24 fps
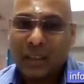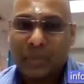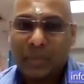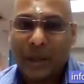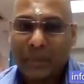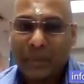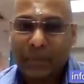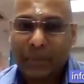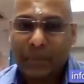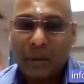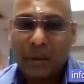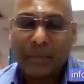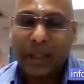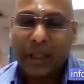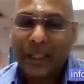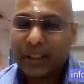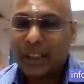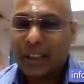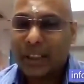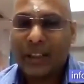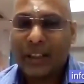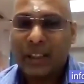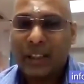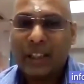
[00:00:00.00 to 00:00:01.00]
the public
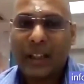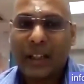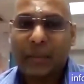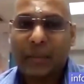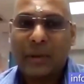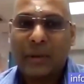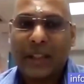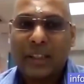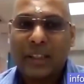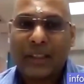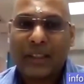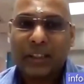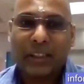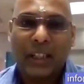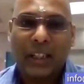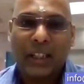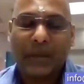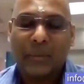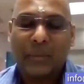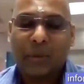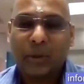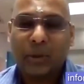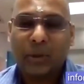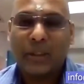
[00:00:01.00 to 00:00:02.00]
sector enterprises
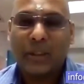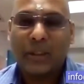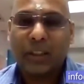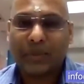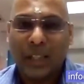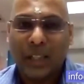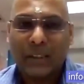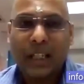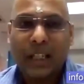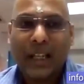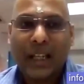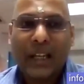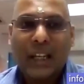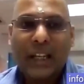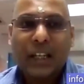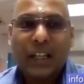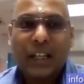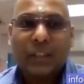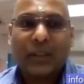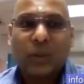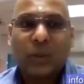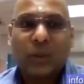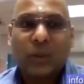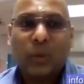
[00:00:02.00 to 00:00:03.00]
came into the space
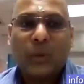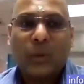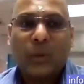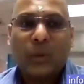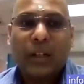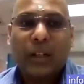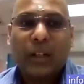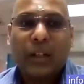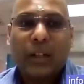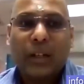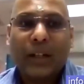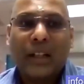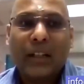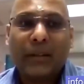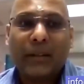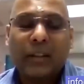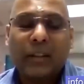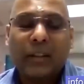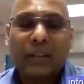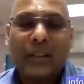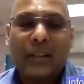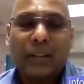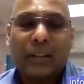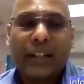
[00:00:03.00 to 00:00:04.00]
so
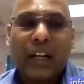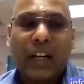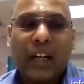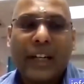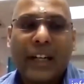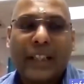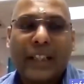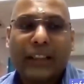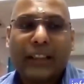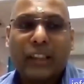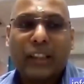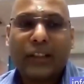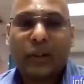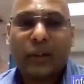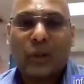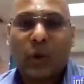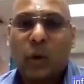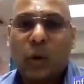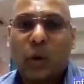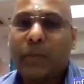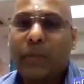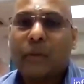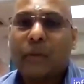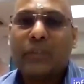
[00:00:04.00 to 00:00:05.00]
uh, regarding the
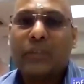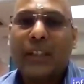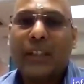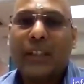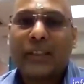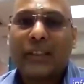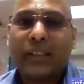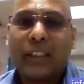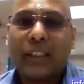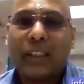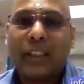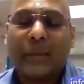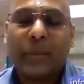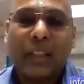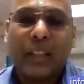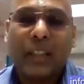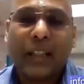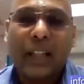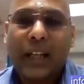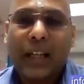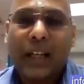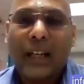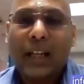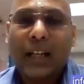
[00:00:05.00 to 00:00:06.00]
scope of this segment
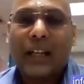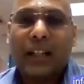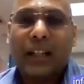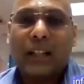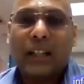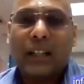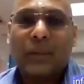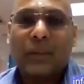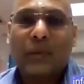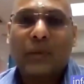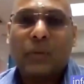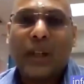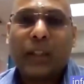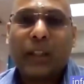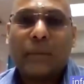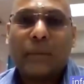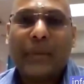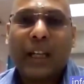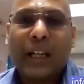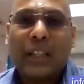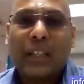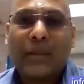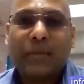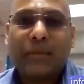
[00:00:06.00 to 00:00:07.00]
uh, wealth
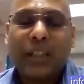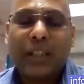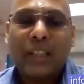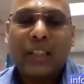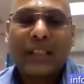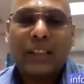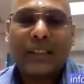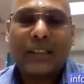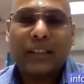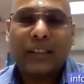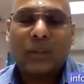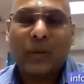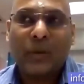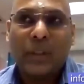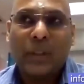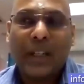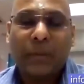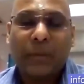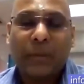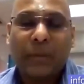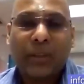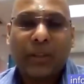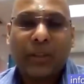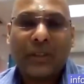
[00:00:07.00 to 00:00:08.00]
management is you no know,
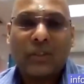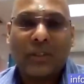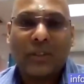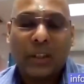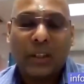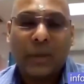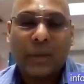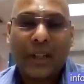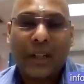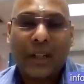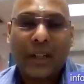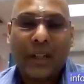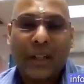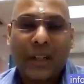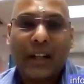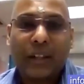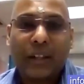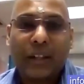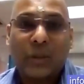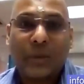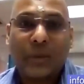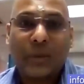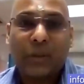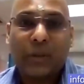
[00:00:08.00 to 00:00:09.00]
very much required
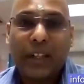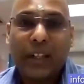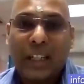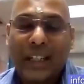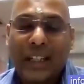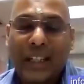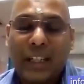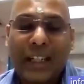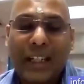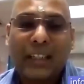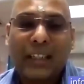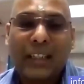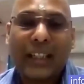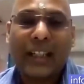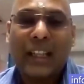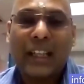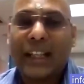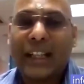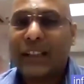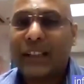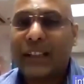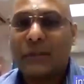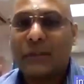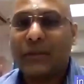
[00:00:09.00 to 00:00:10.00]
to retain the
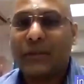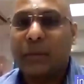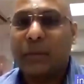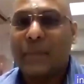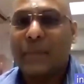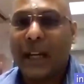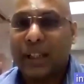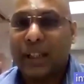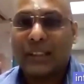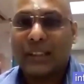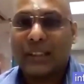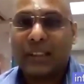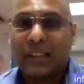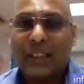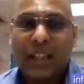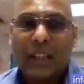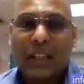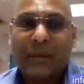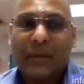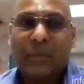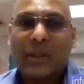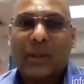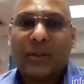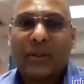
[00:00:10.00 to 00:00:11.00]
clients of the banks
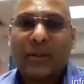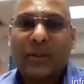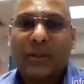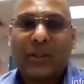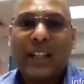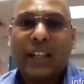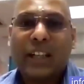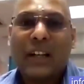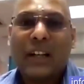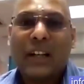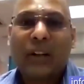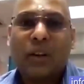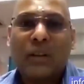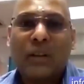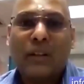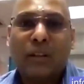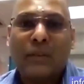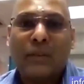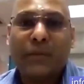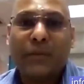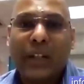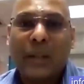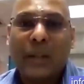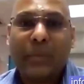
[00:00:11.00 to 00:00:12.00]
because they are on
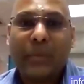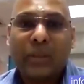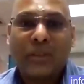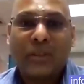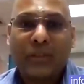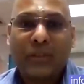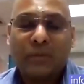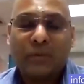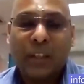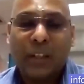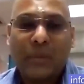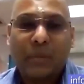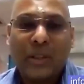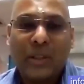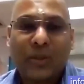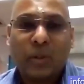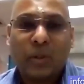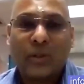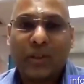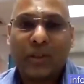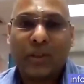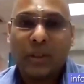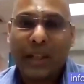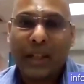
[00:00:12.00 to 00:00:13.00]
very much very much
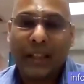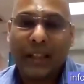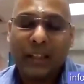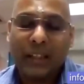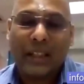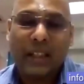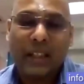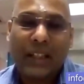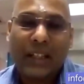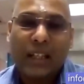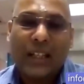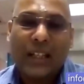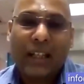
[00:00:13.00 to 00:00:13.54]
on demand